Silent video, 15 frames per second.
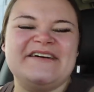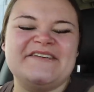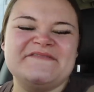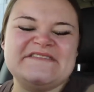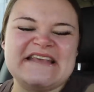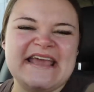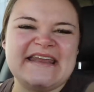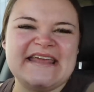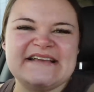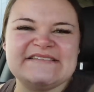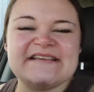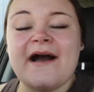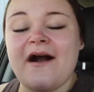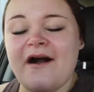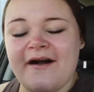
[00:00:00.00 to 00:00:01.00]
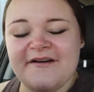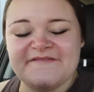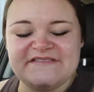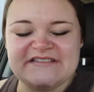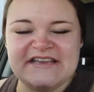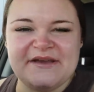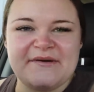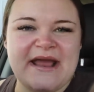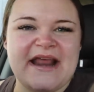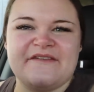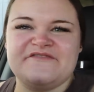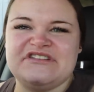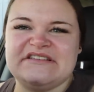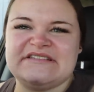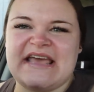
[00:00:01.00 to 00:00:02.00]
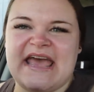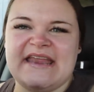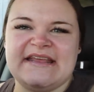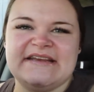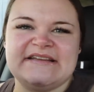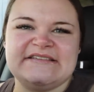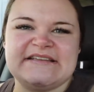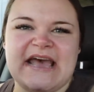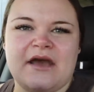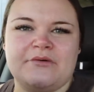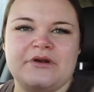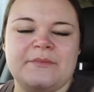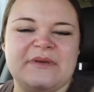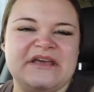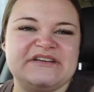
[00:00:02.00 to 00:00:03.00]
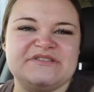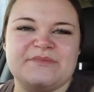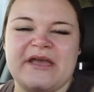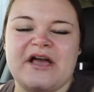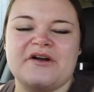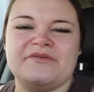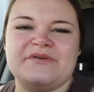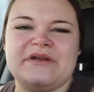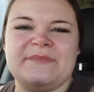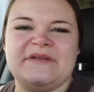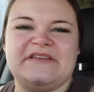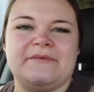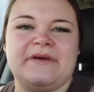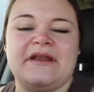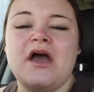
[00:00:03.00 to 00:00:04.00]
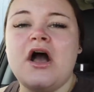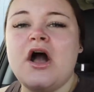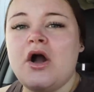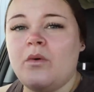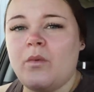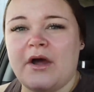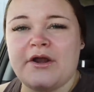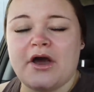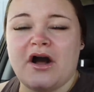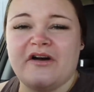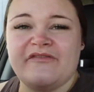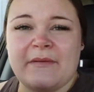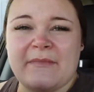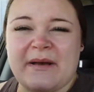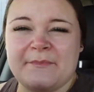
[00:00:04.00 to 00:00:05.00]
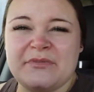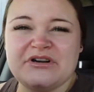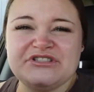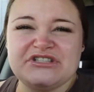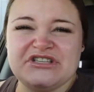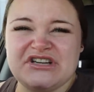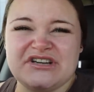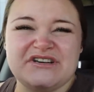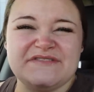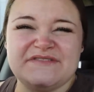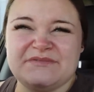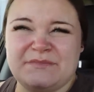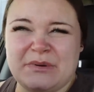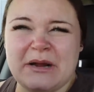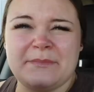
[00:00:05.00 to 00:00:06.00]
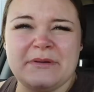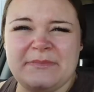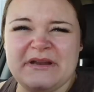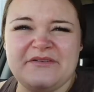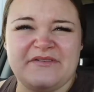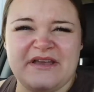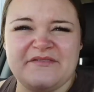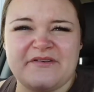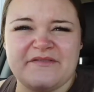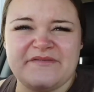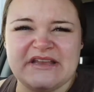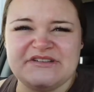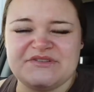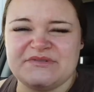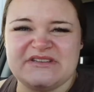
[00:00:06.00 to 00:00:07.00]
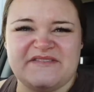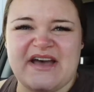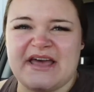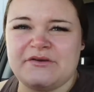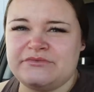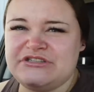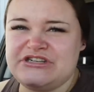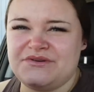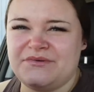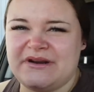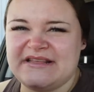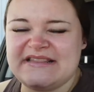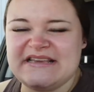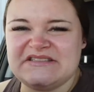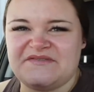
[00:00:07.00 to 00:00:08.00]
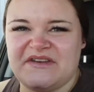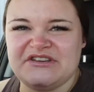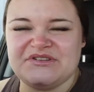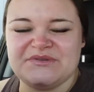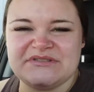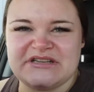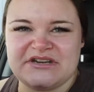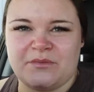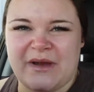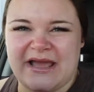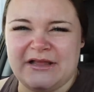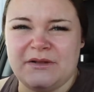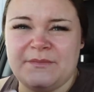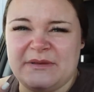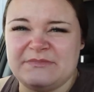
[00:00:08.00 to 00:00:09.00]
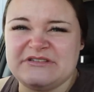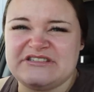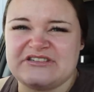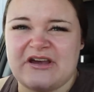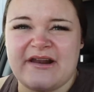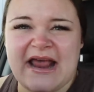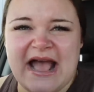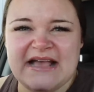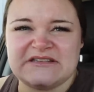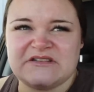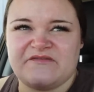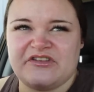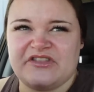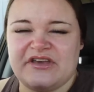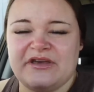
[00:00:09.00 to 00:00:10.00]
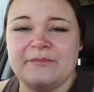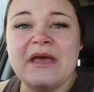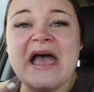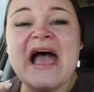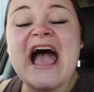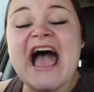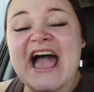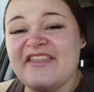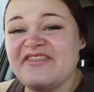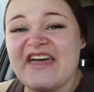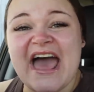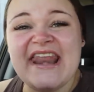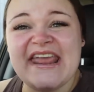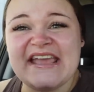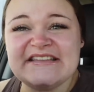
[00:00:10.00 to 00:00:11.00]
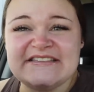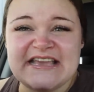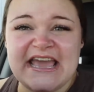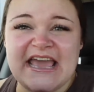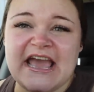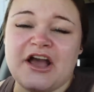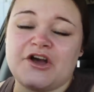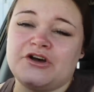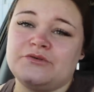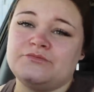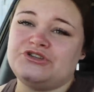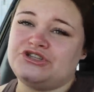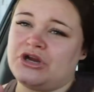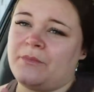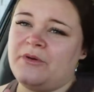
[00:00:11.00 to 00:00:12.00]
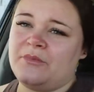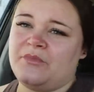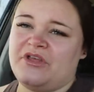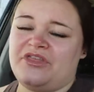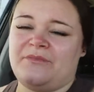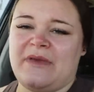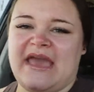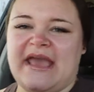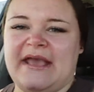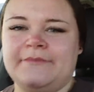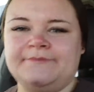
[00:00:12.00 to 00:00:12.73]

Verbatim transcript: loves, it is half two and I've just gotten into town because we are going to be doing one of my much loved, probably favourite videos. If I don't do one of these videos in a while, people start to ask for them. And that is a come shopping with me.